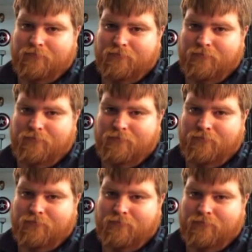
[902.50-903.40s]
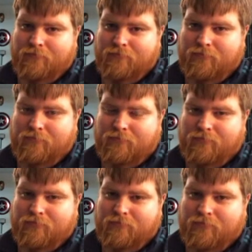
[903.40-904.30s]

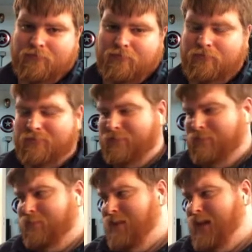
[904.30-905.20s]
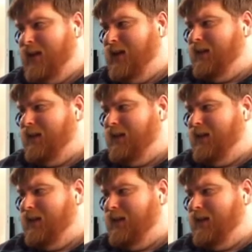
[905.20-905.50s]
This person isn't speaking.